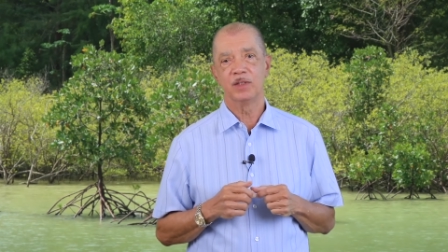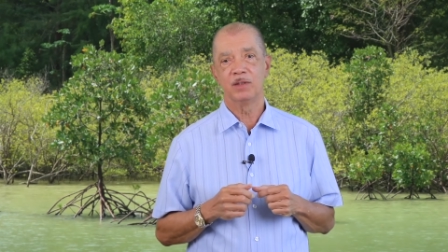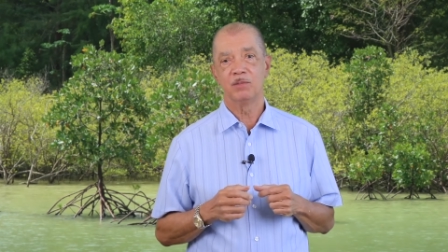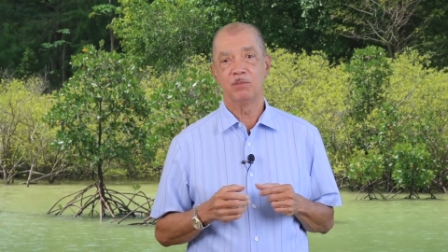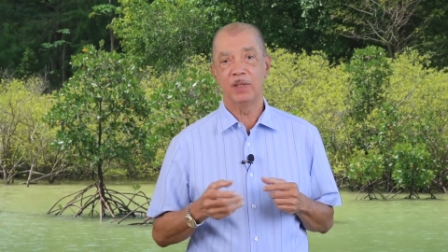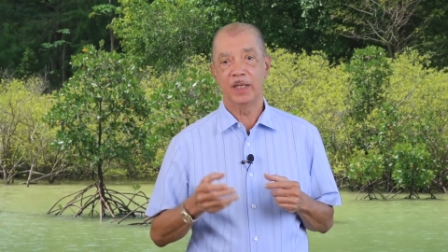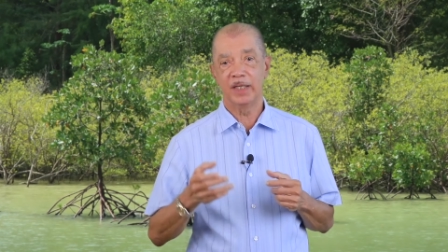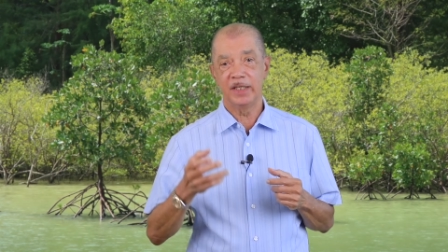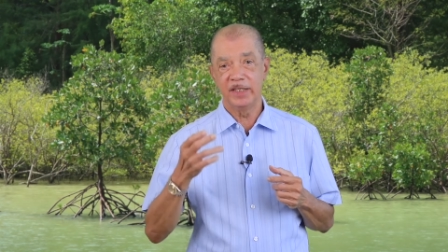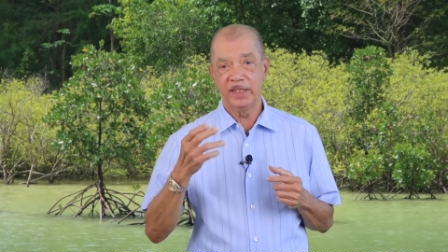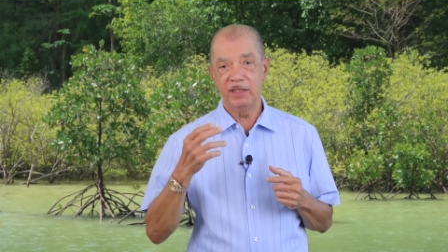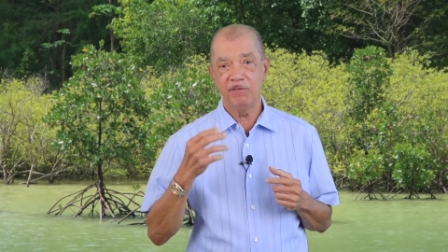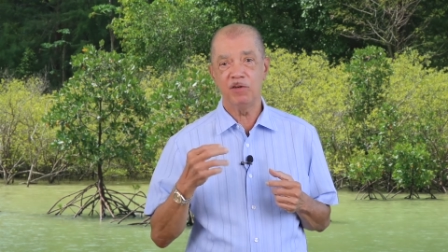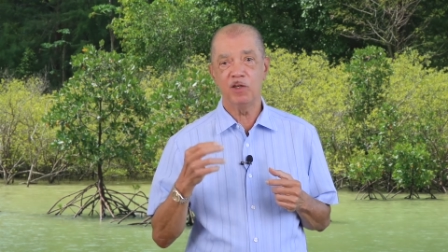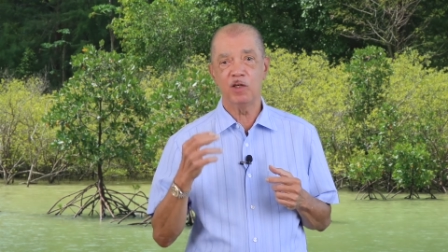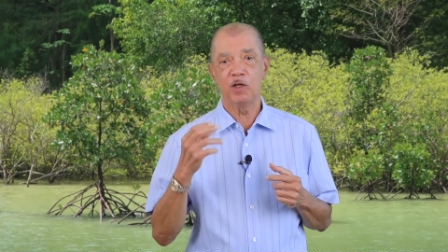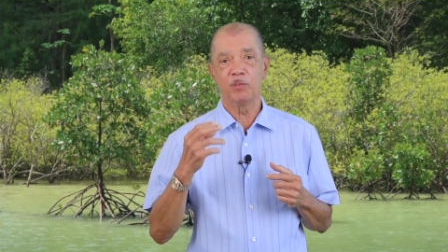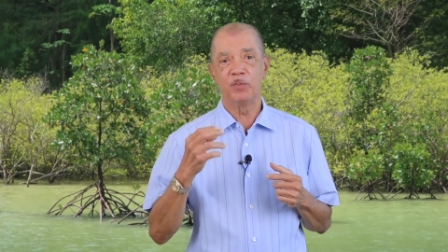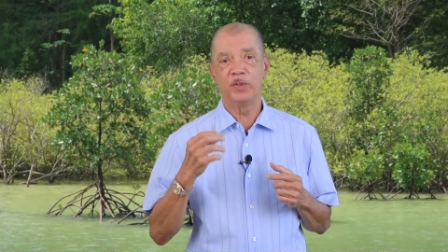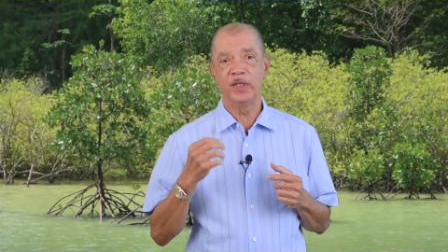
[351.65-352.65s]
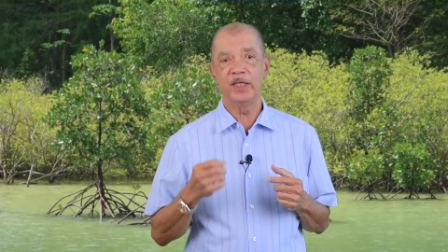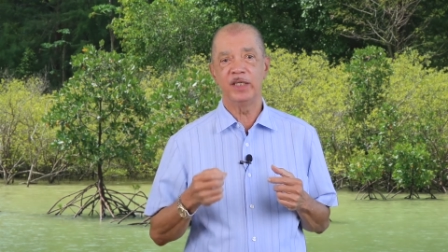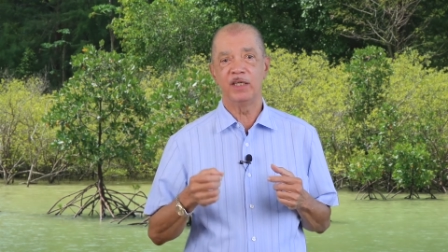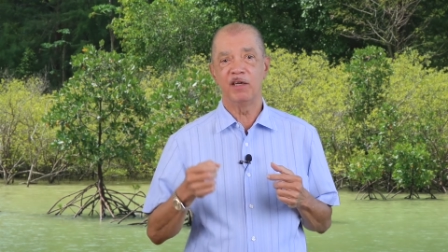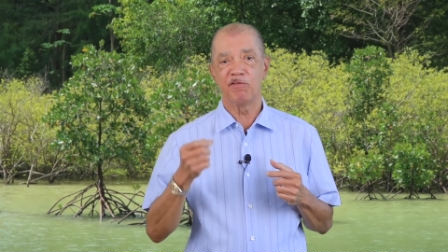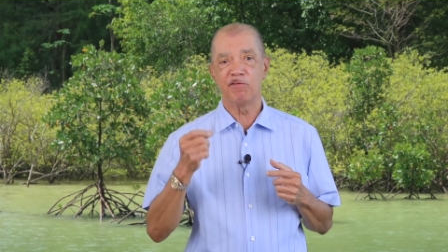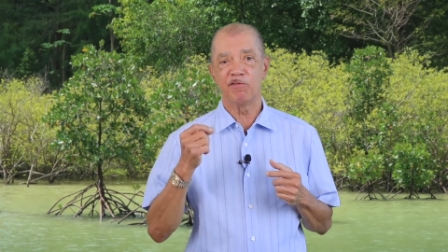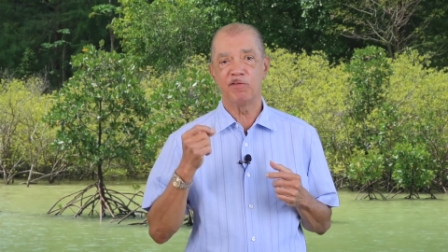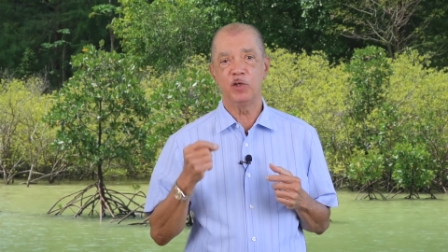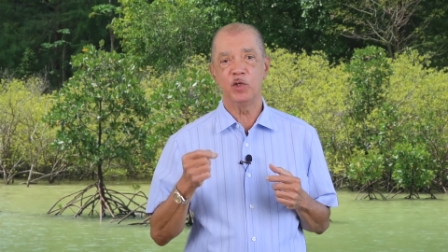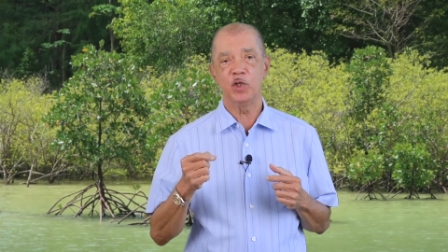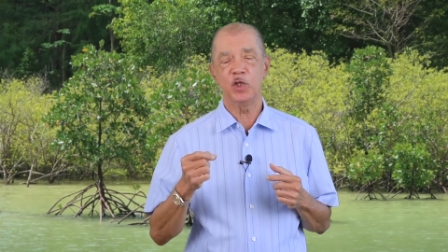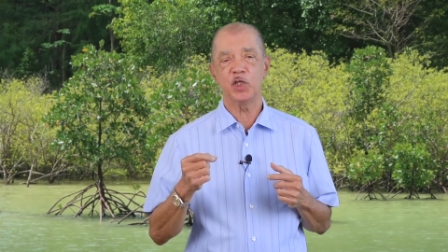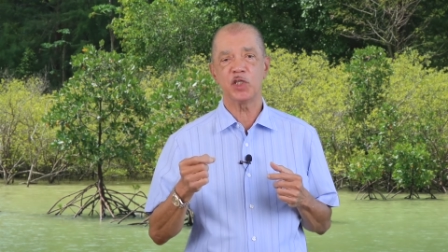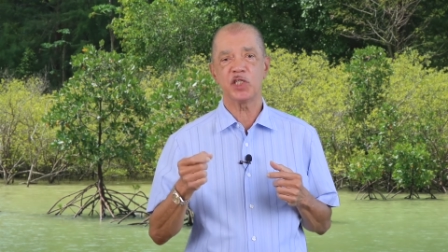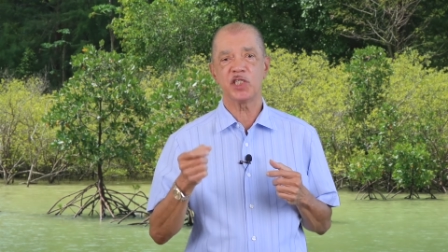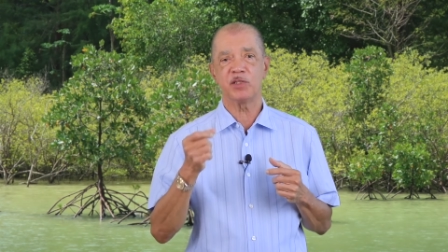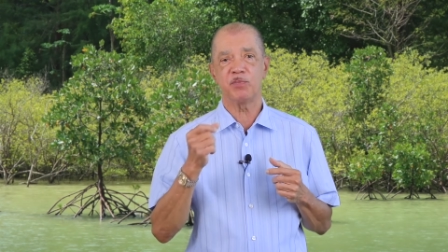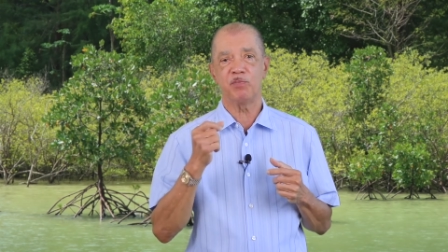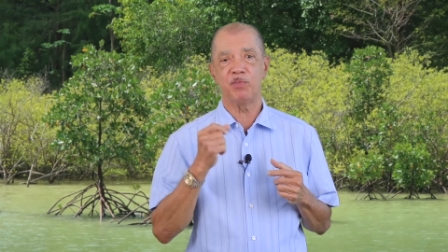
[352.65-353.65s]
by developing a
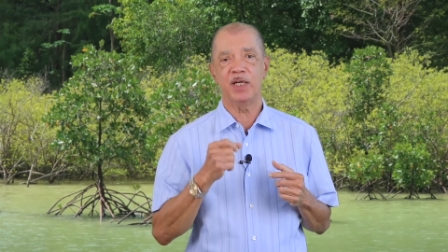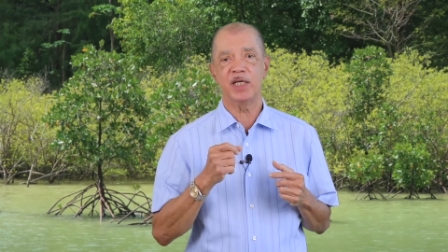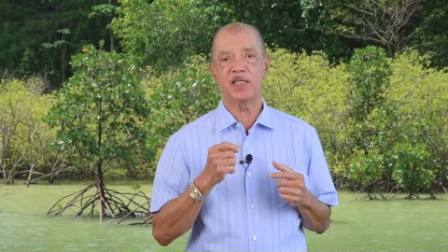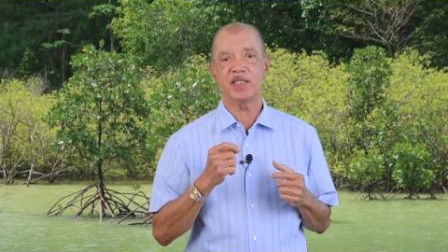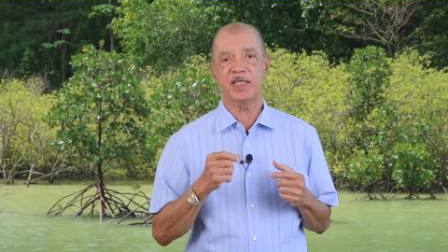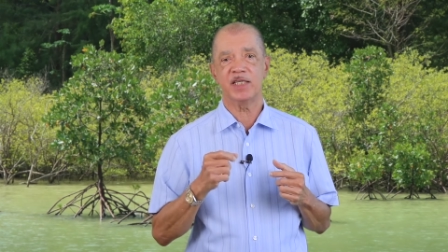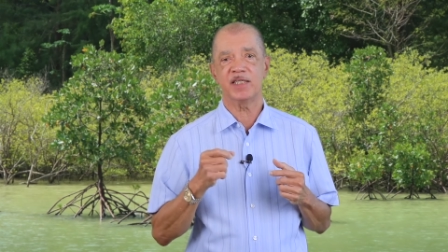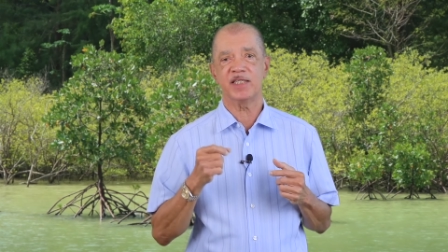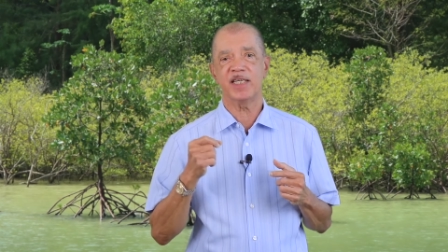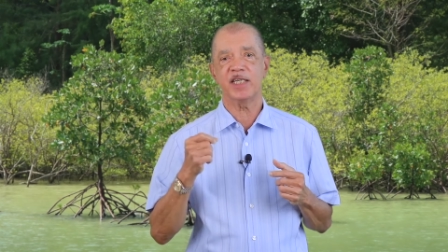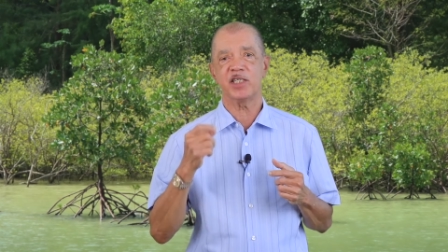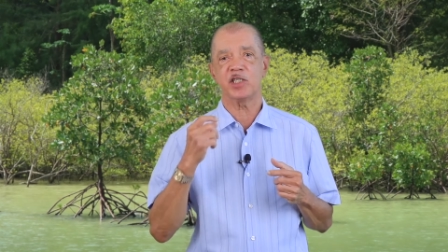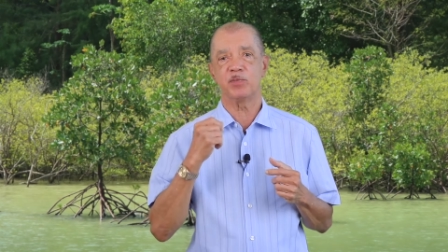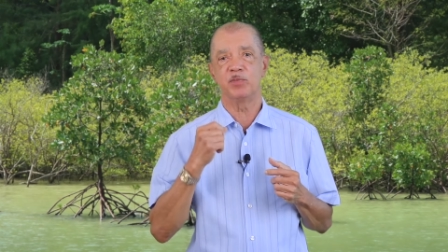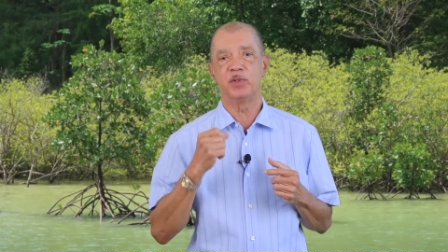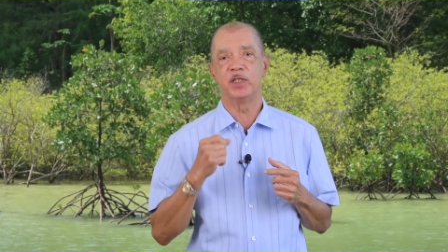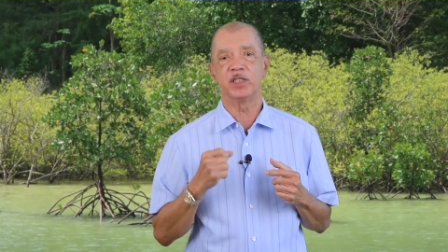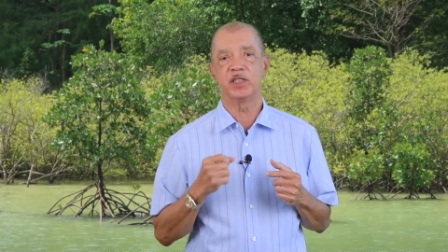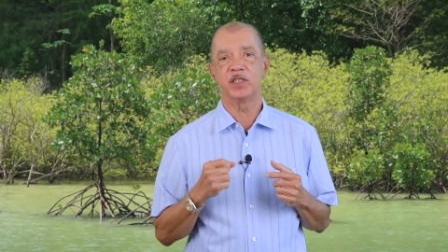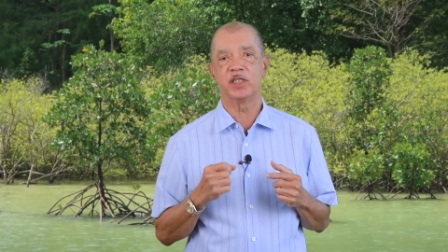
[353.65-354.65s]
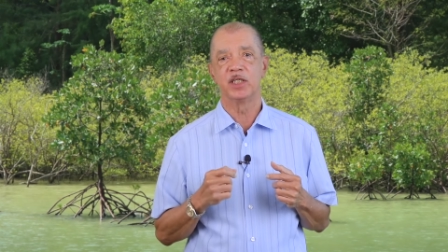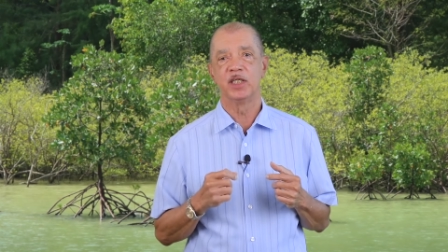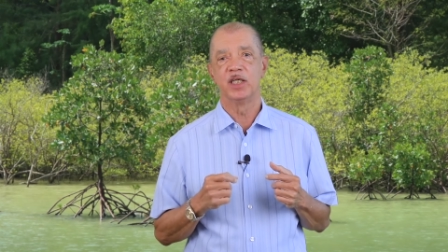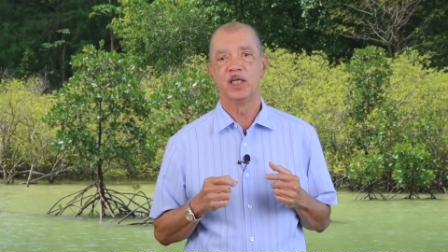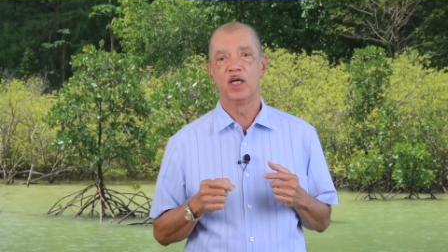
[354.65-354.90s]
first-pass assessment